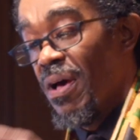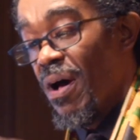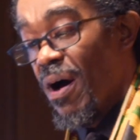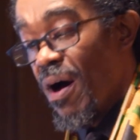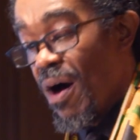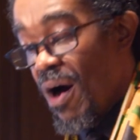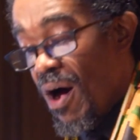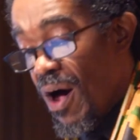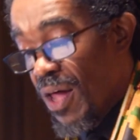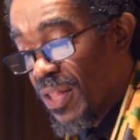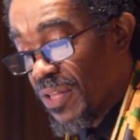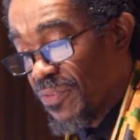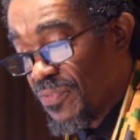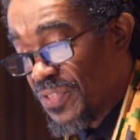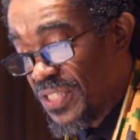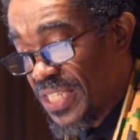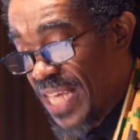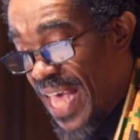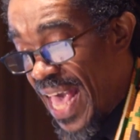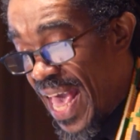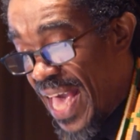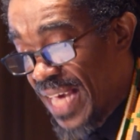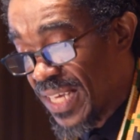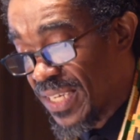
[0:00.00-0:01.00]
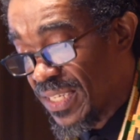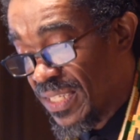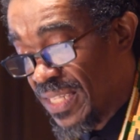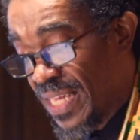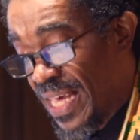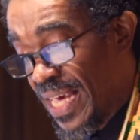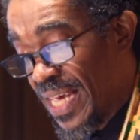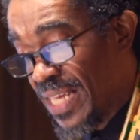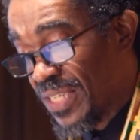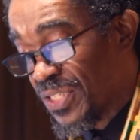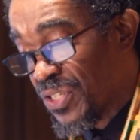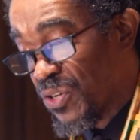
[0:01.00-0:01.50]
all of his
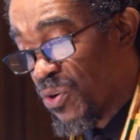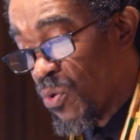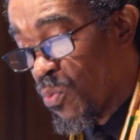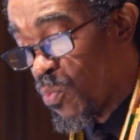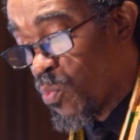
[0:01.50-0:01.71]
accolades and